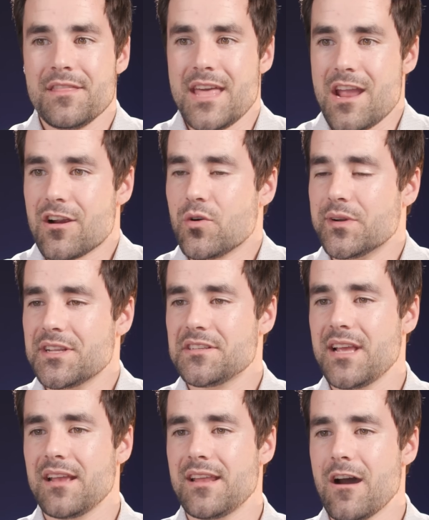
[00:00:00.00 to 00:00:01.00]
they are going to
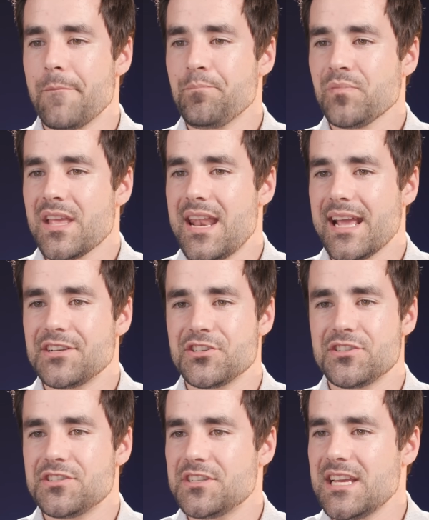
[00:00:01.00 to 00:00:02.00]
stand out and I can
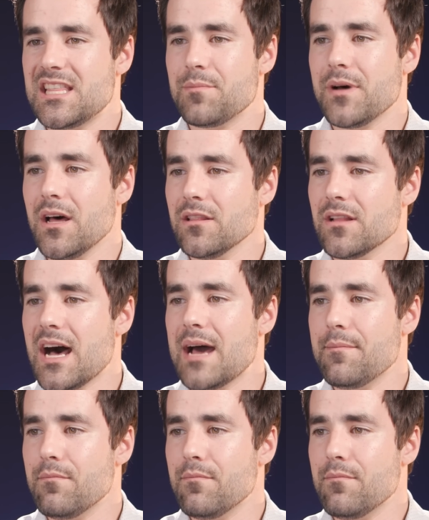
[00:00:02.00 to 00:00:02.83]
just see them a lot